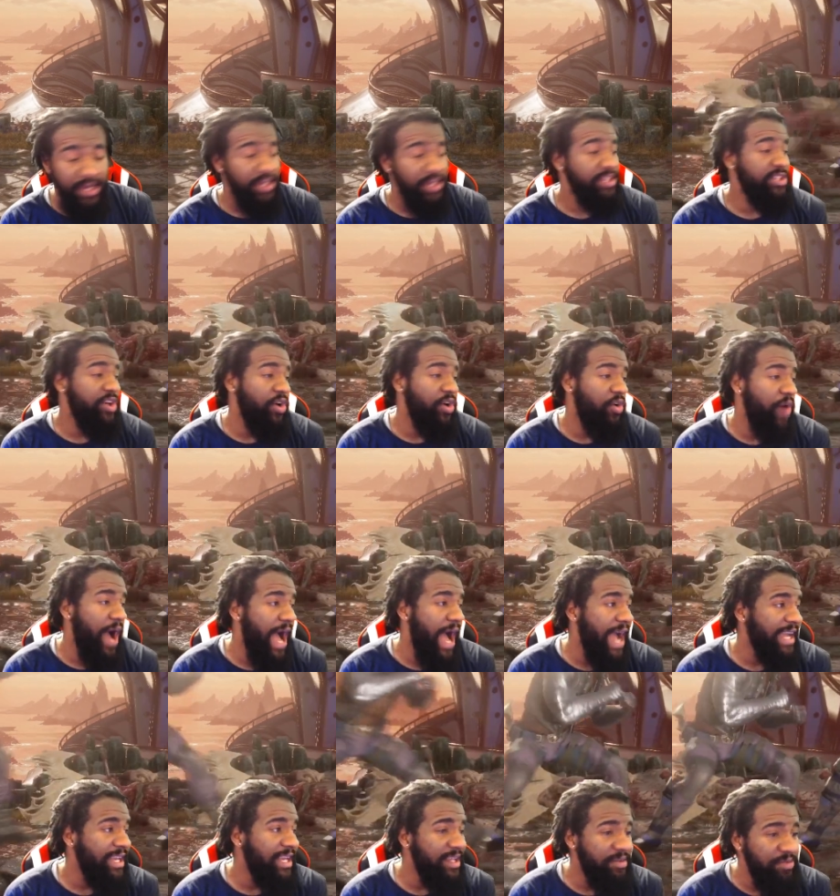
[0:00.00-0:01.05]
So I
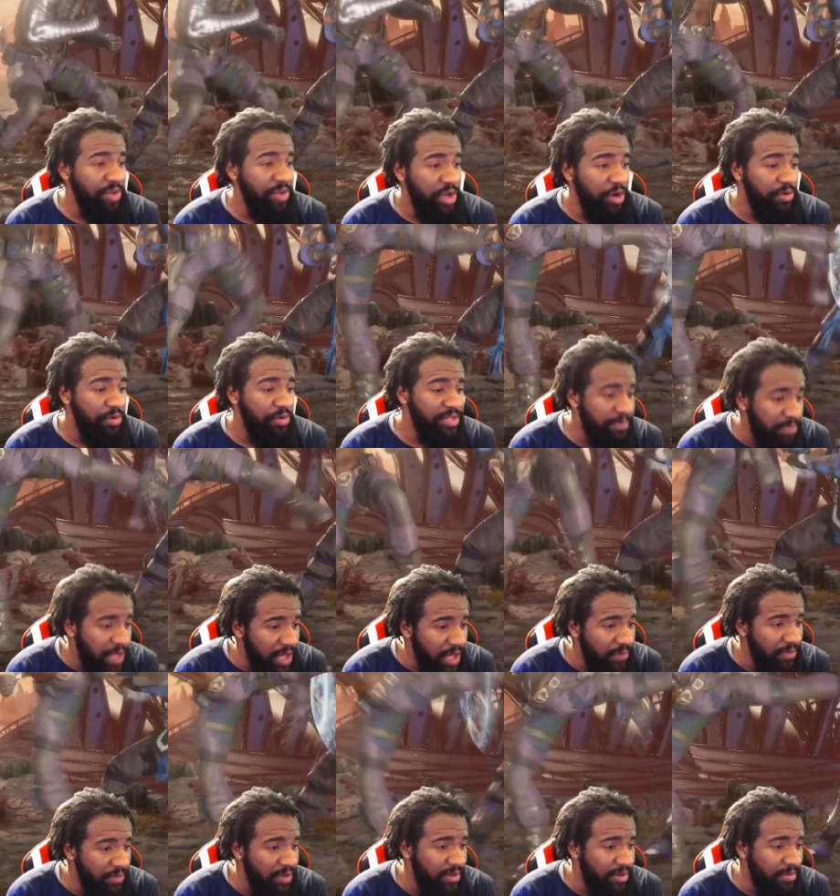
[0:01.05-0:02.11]
can, just play
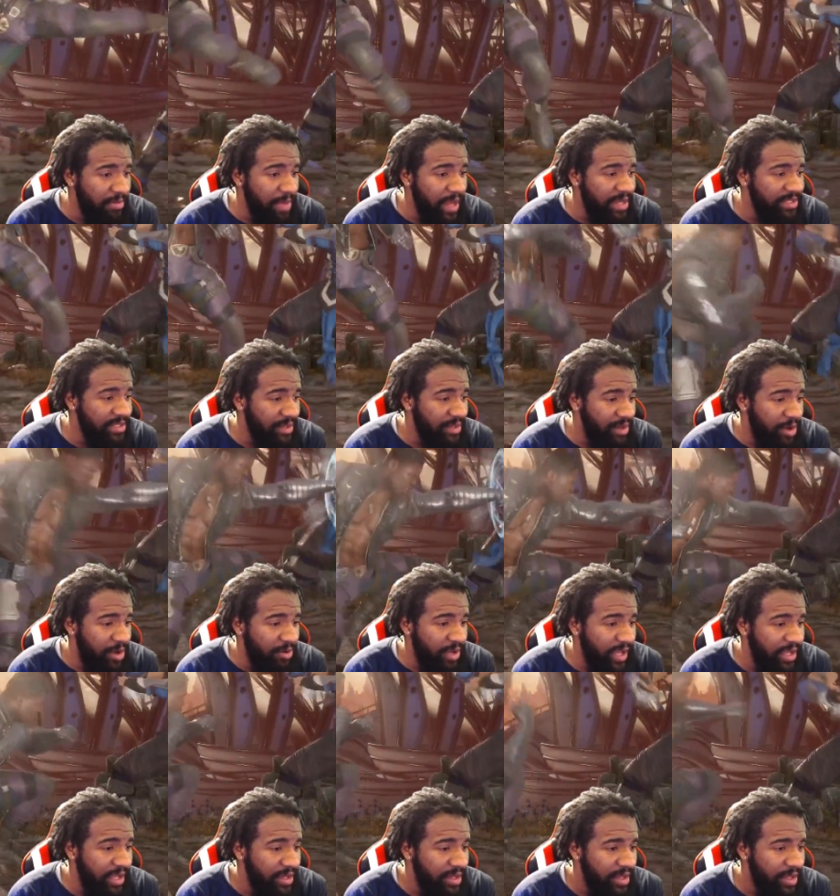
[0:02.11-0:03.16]
with them. I can just,
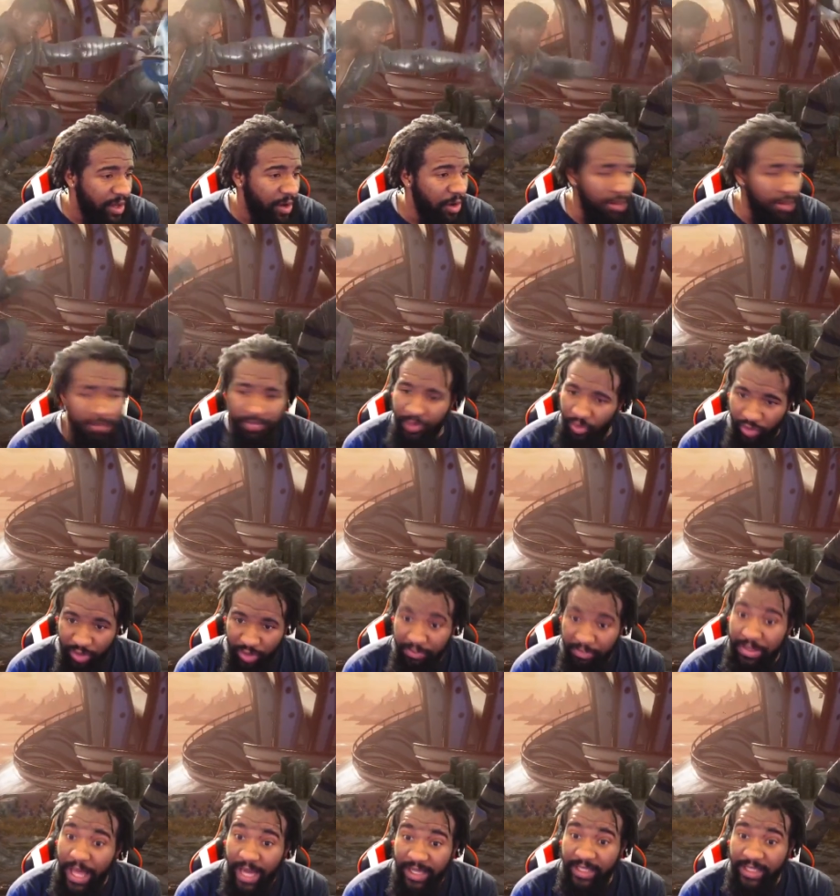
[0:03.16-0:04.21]
okay. Oh, they're going to
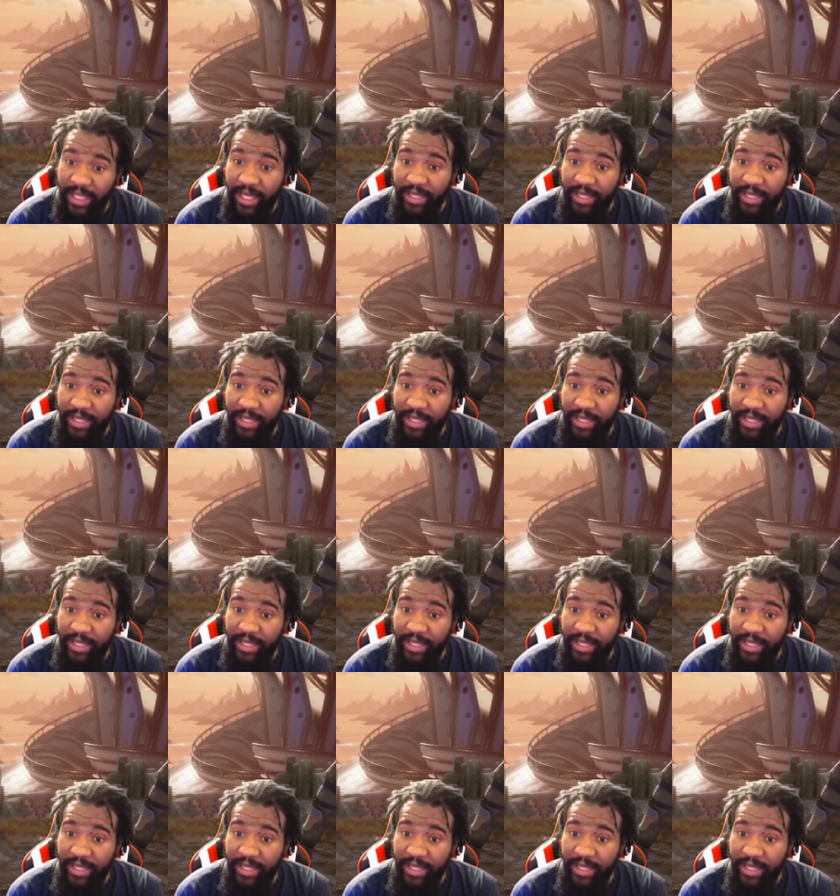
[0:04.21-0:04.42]
block a lot.